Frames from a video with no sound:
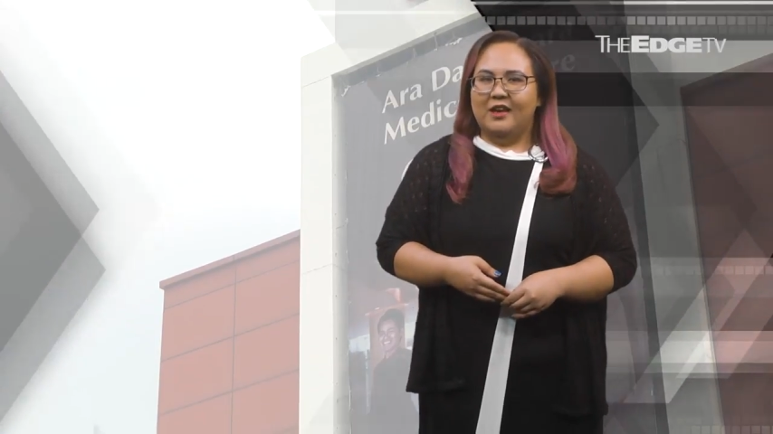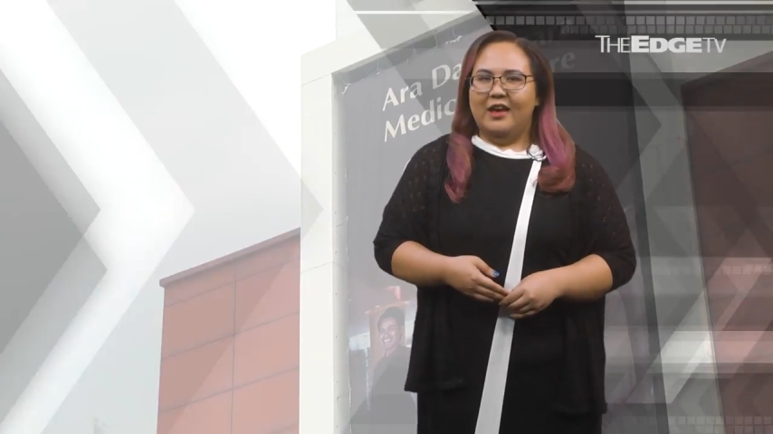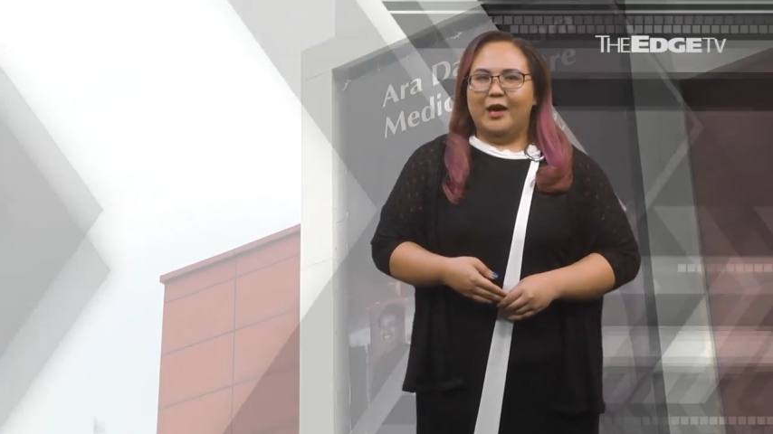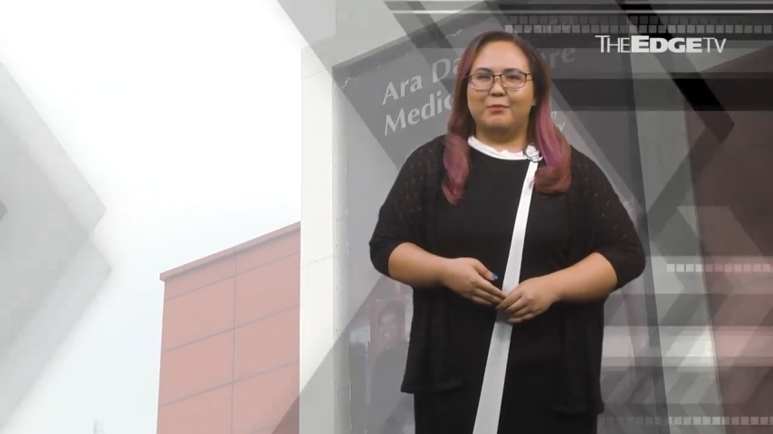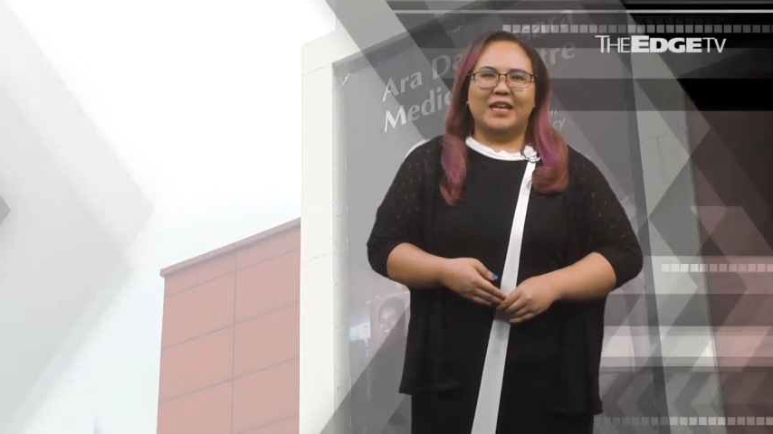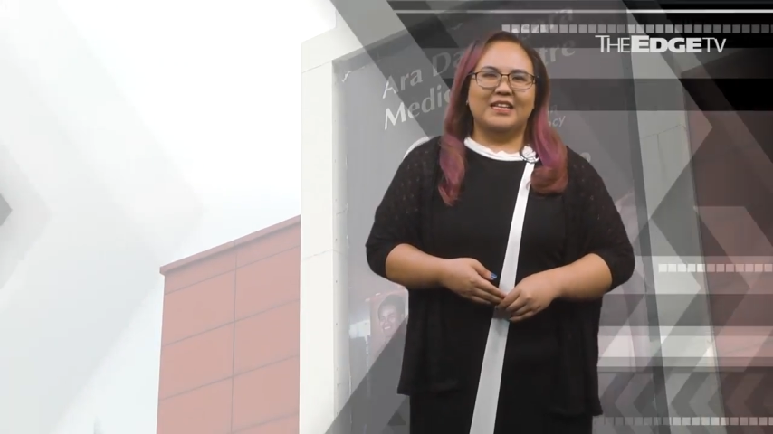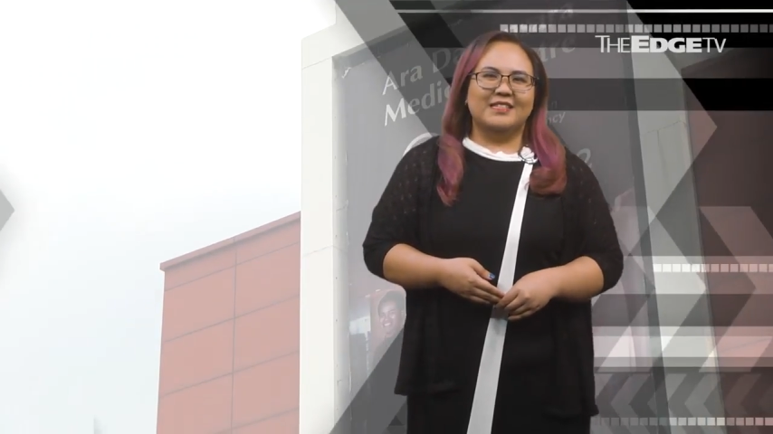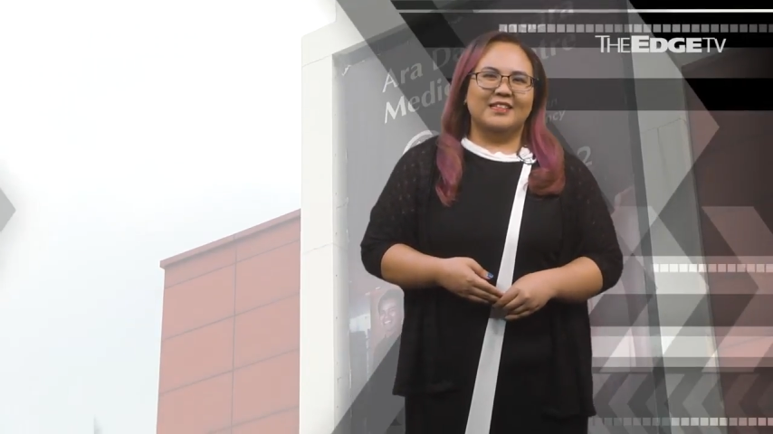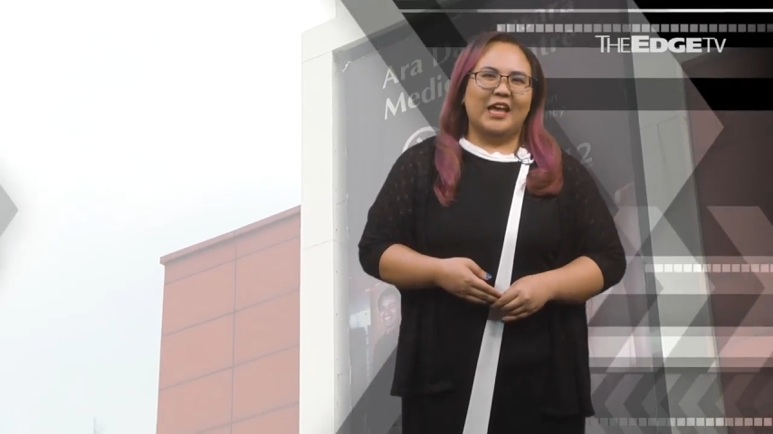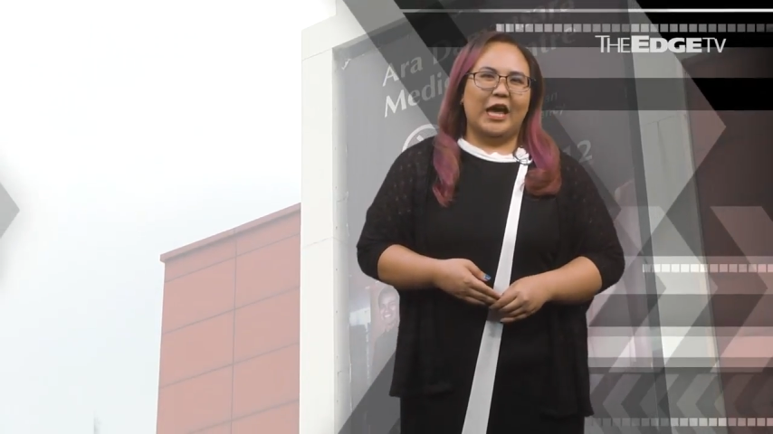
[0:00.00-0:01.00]
and
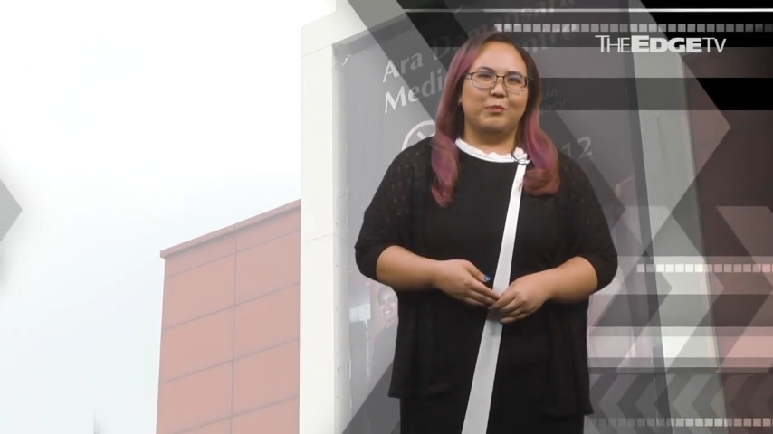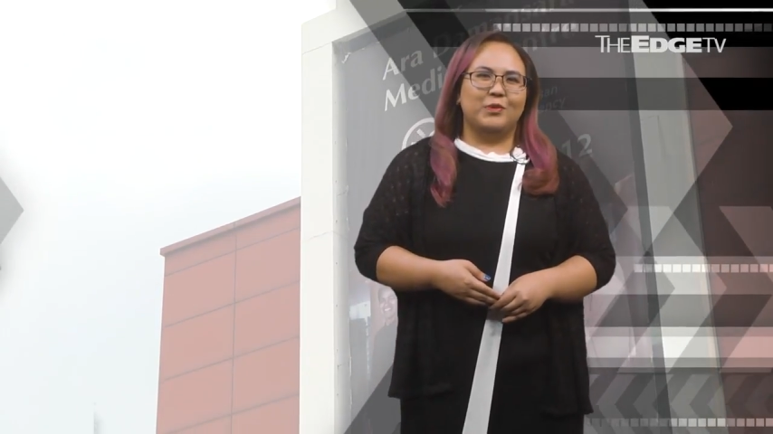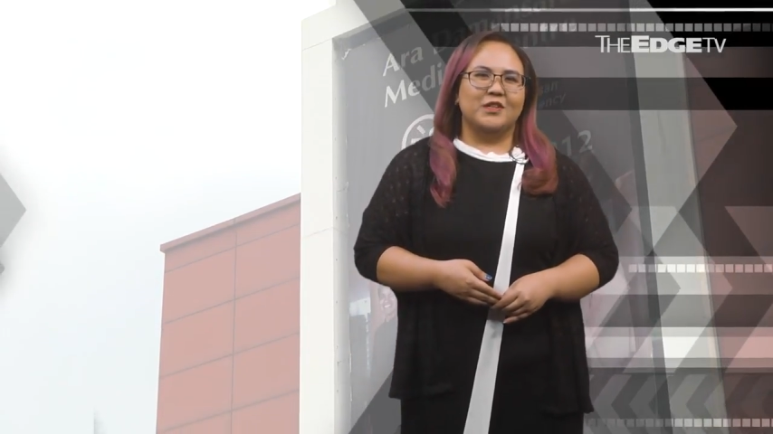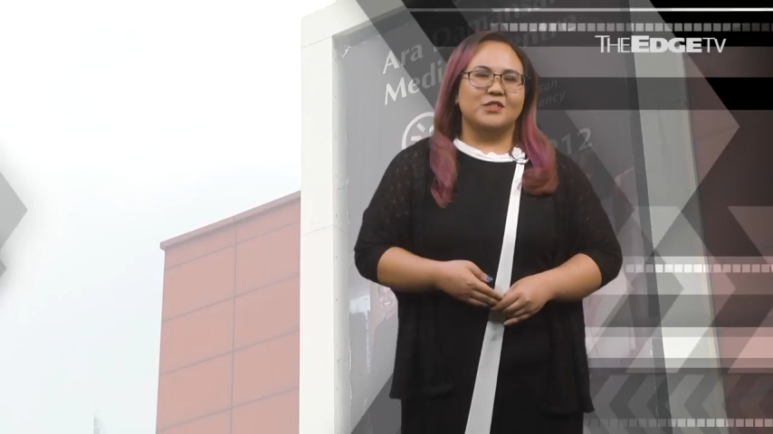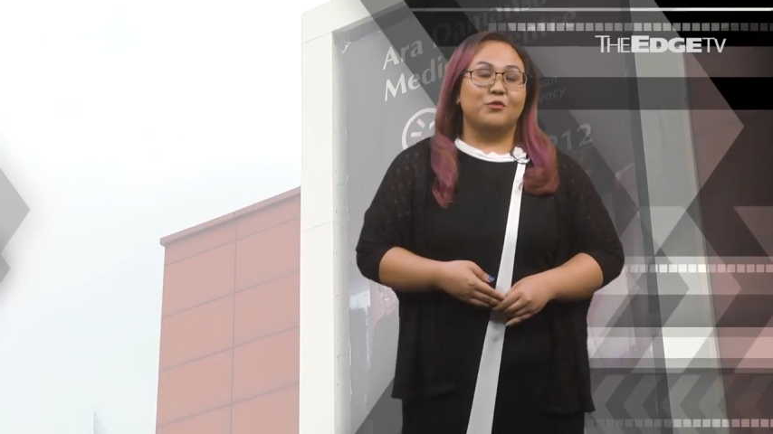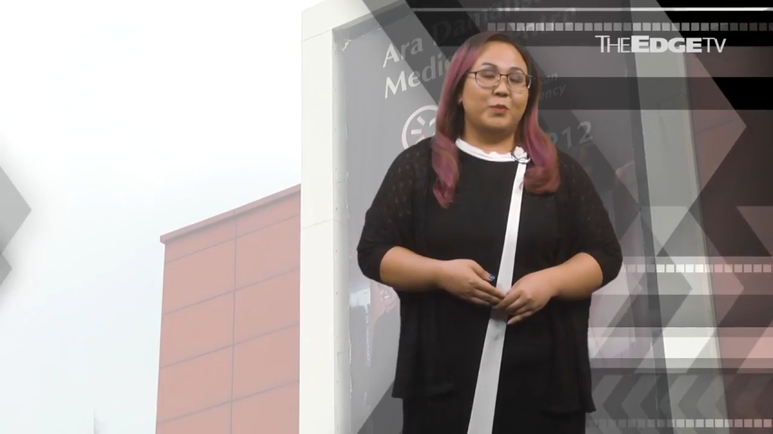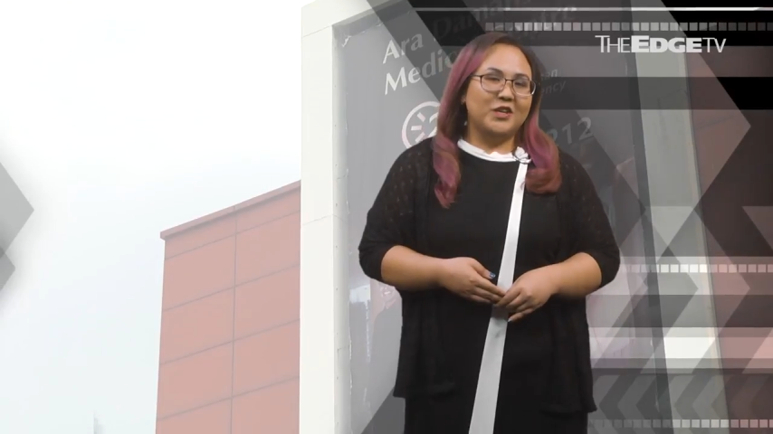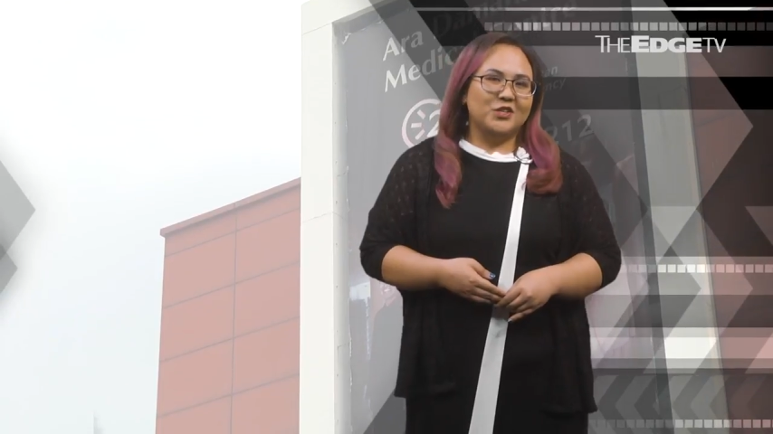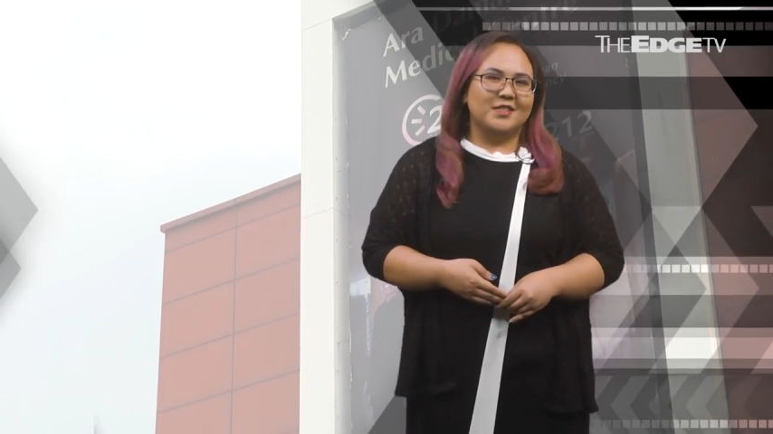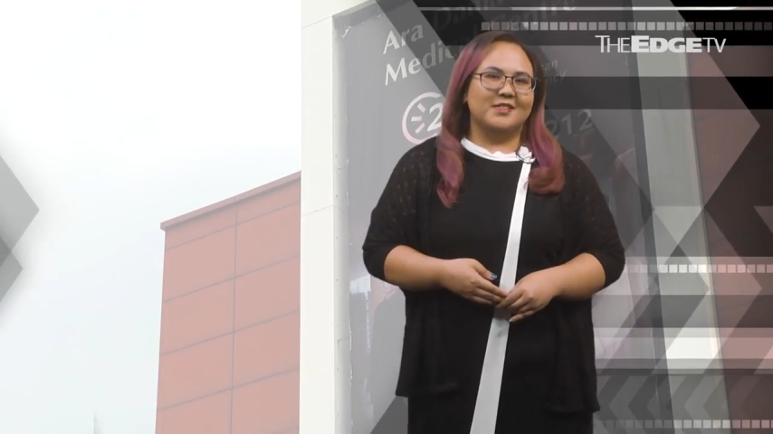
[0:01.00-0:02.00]
balancing the happiness of
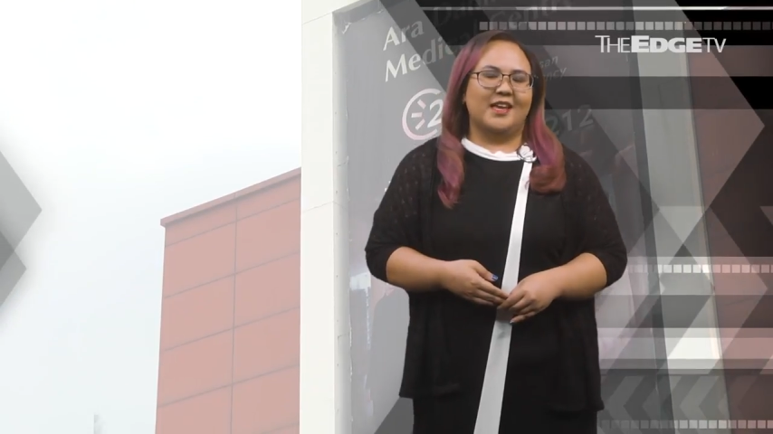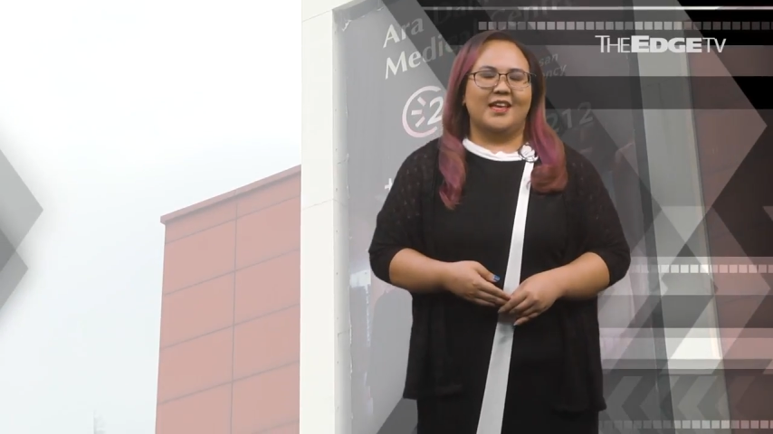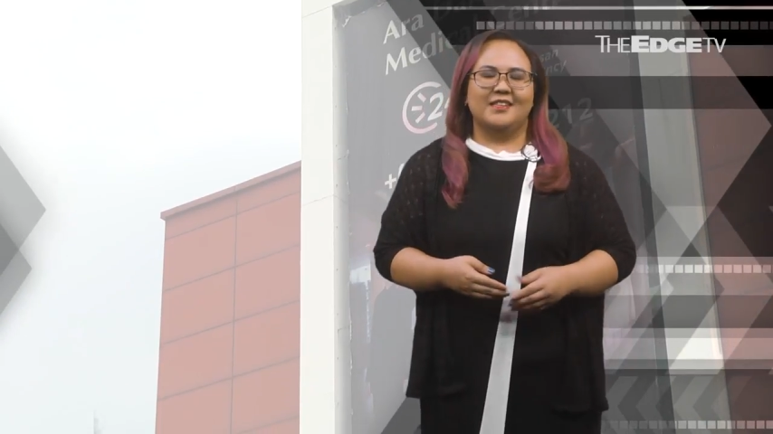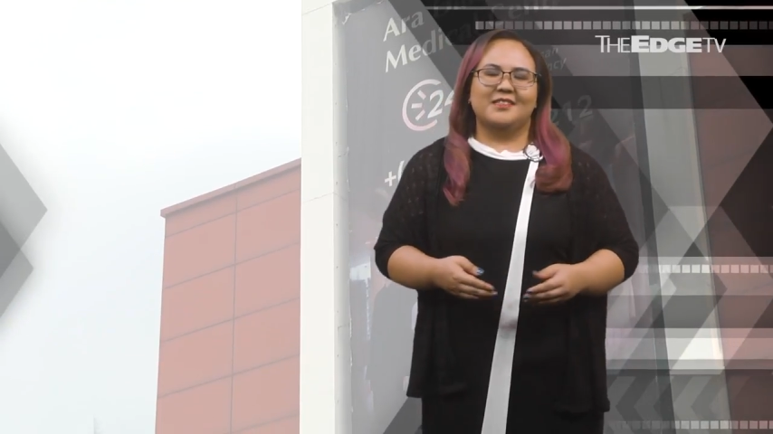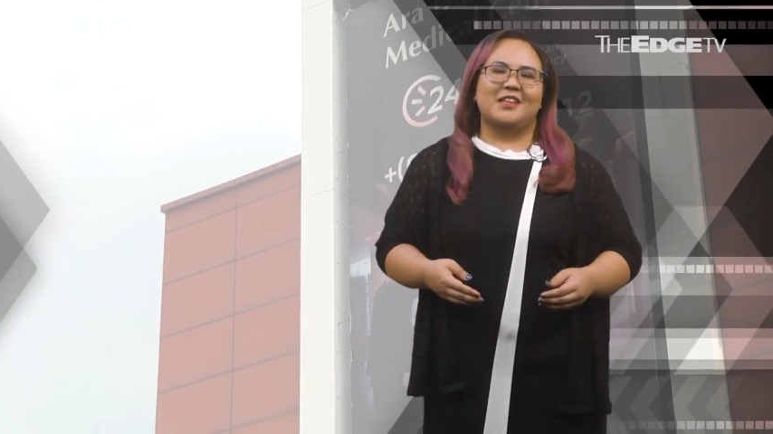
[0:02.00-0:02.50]
patients and its